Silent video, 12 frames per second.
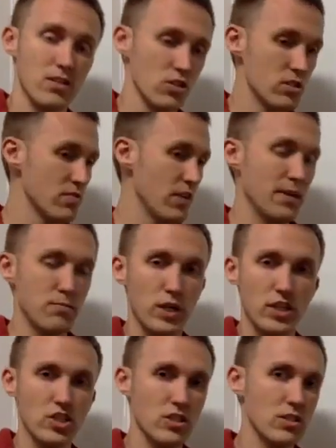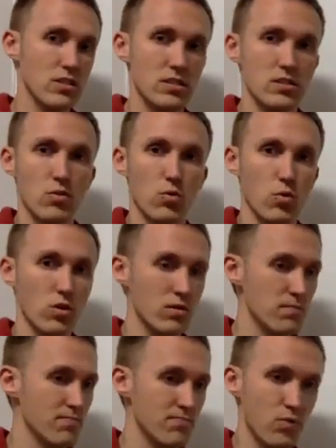just vibrations
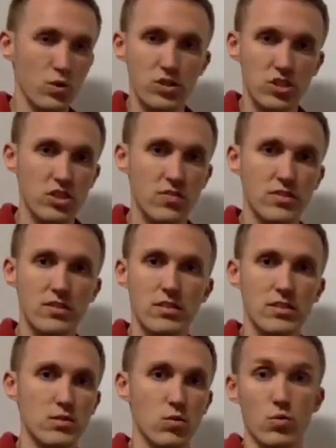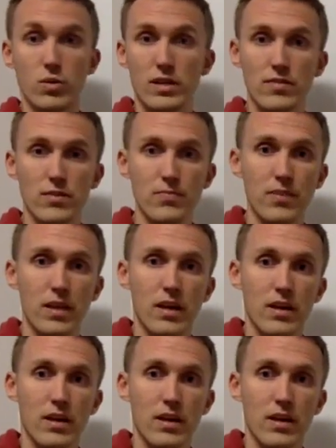or voltage differences or whatever,